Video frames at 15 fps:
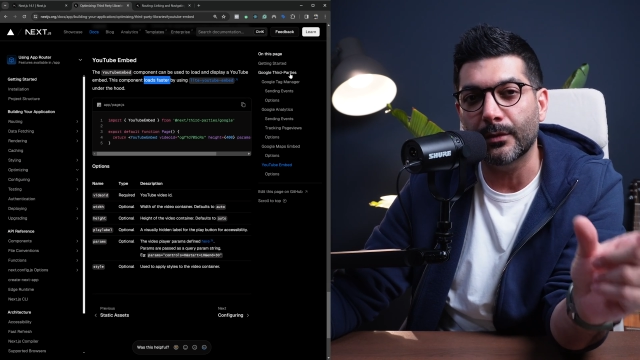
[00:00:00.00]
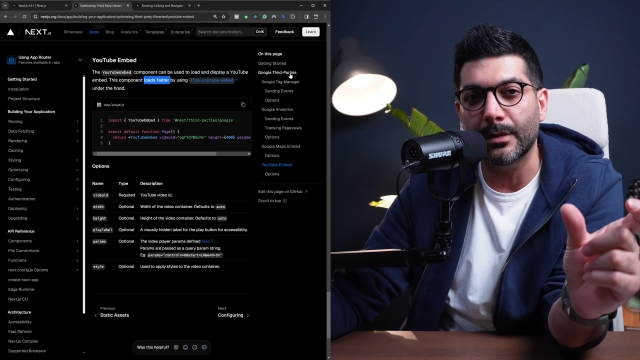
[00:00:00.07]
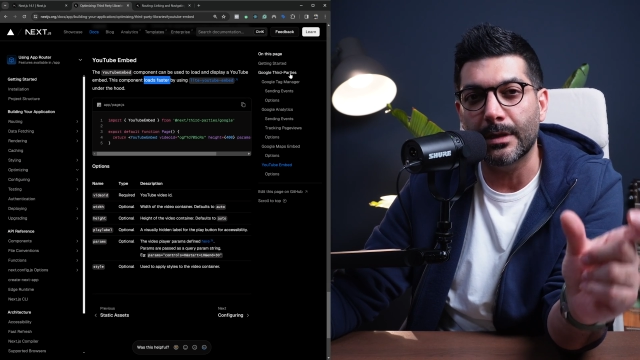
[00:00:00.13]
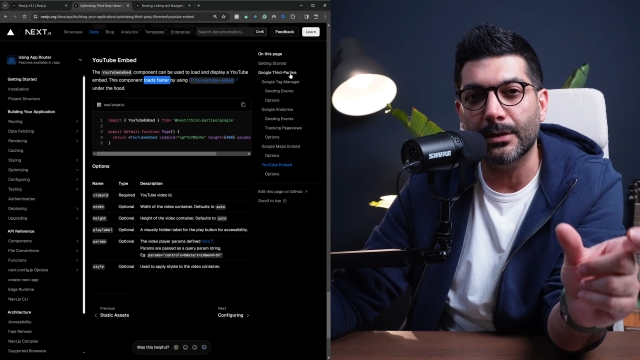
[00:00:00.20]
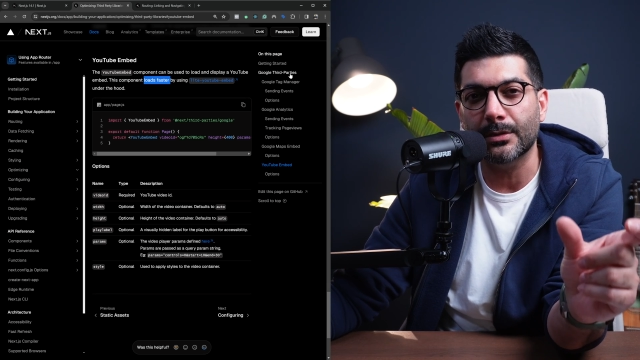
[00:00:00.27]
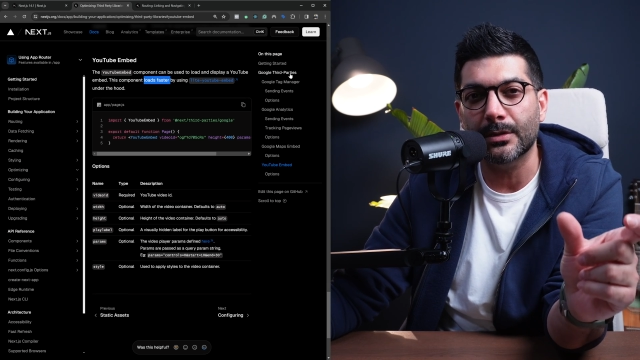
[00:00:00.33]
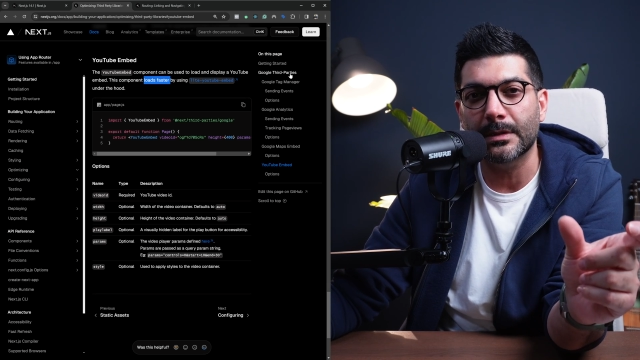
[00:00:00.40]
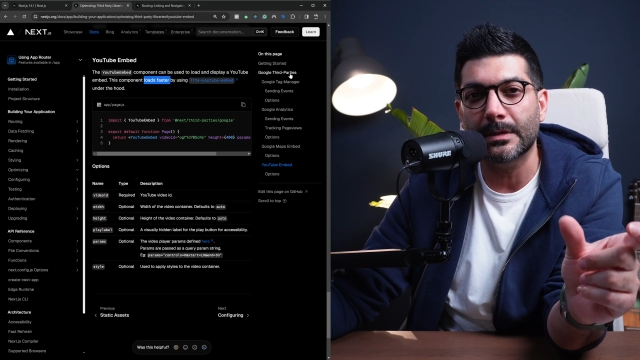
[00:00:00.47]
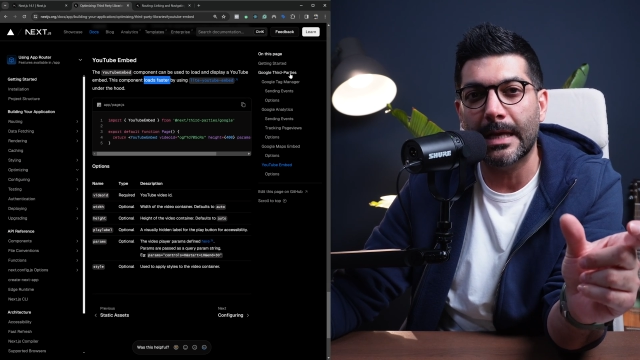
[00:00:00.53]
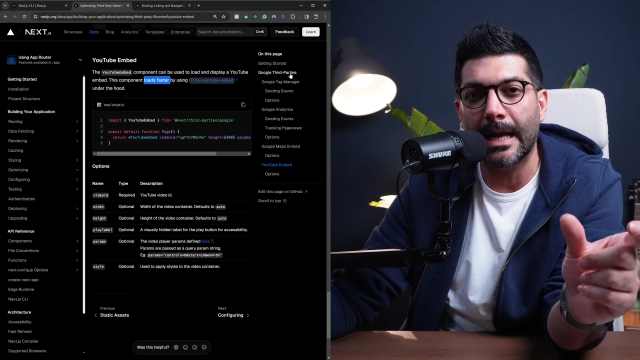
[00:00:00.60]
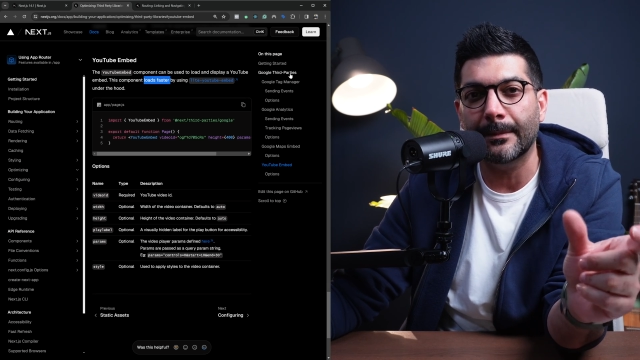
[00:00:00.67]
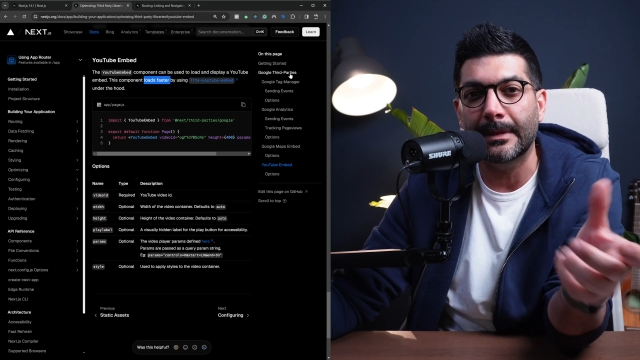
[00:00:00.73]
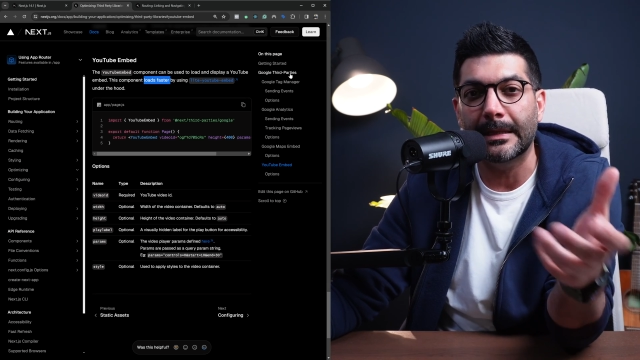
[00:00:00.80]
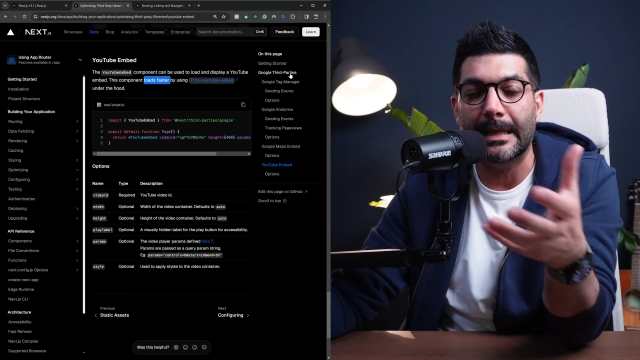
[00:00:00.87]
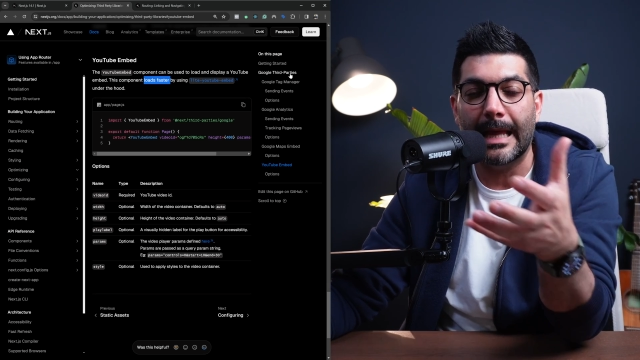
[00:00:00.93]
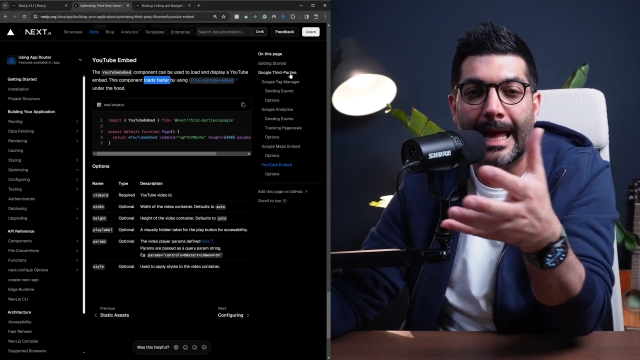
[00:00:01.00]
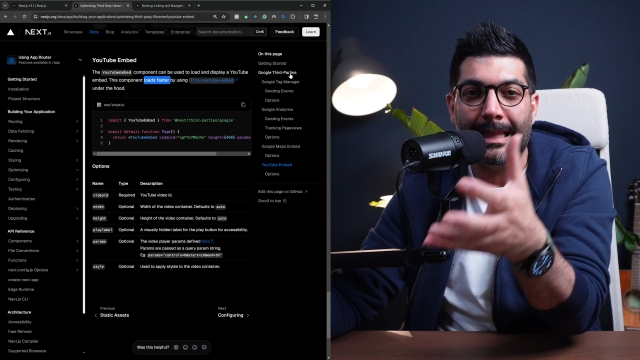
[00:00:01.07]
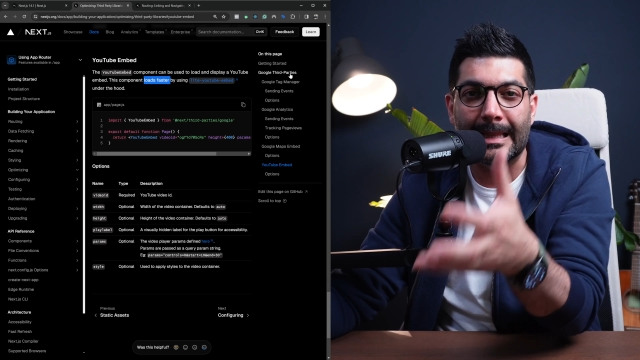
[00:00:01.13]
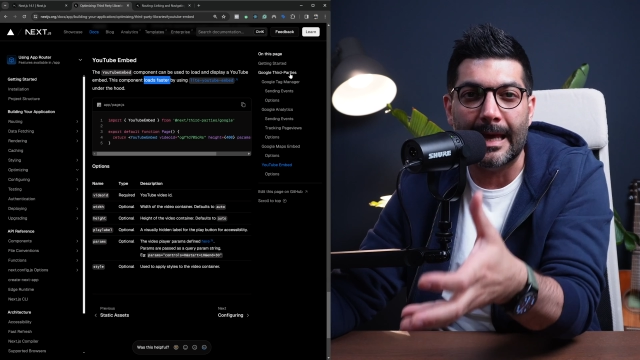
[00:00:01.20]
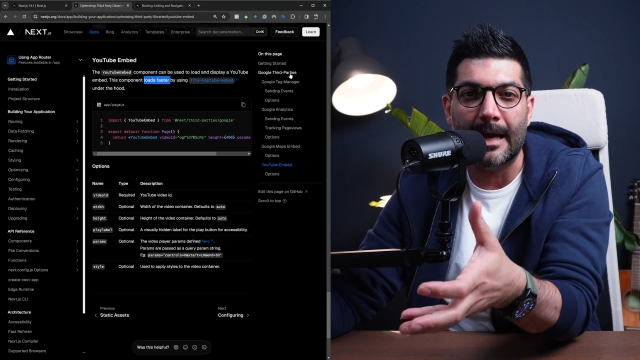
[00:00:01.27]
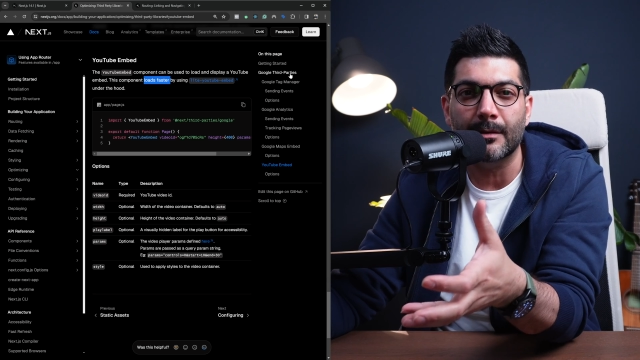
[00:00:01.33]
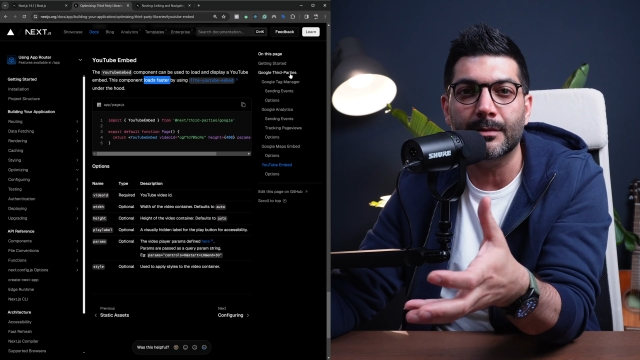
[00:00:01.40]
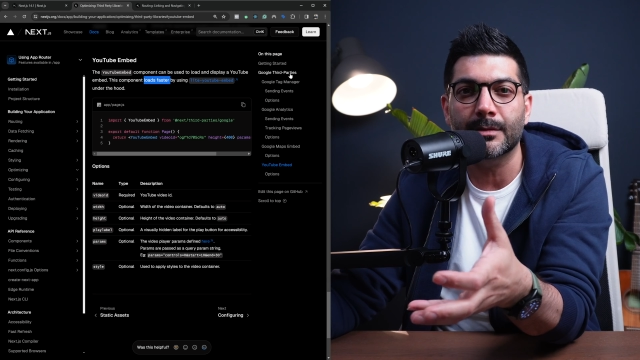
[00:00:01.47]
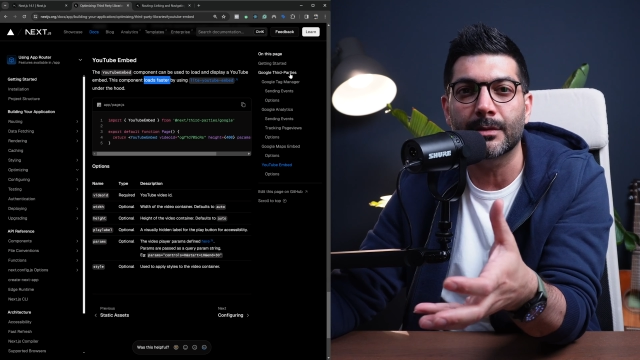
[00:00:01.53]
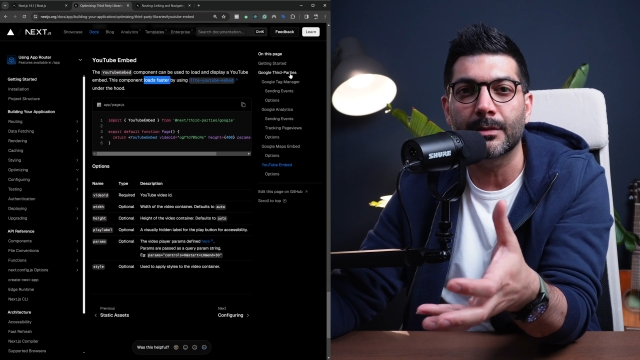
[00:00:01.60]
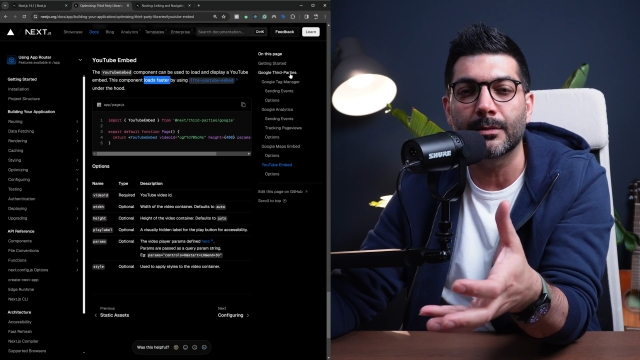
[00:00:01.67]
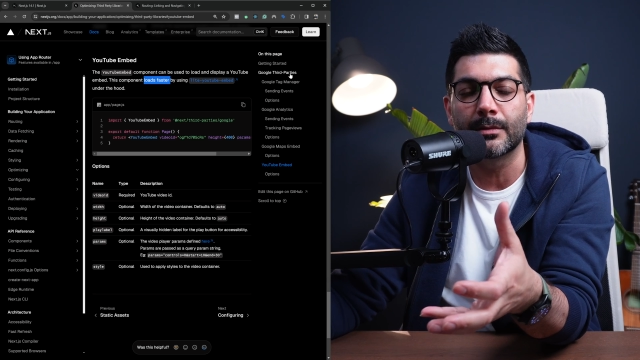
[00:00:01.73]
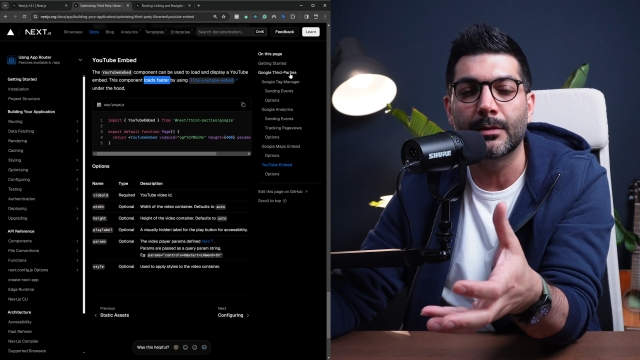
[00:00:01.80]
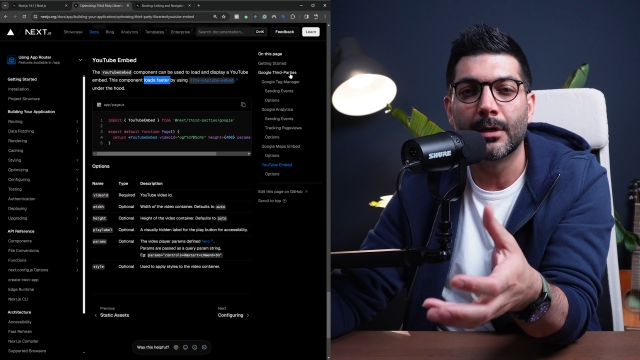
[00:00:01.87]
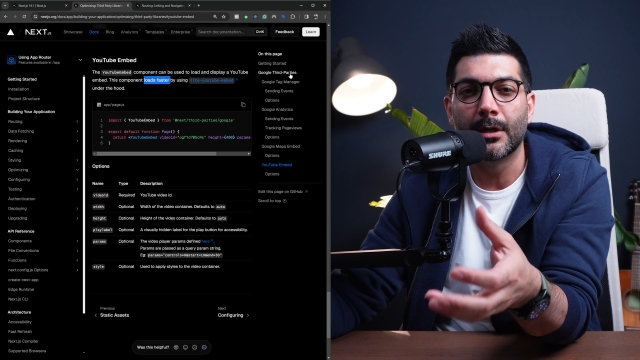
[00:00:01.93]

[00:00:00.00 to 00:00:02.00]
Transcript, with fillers: Next.js app that allows you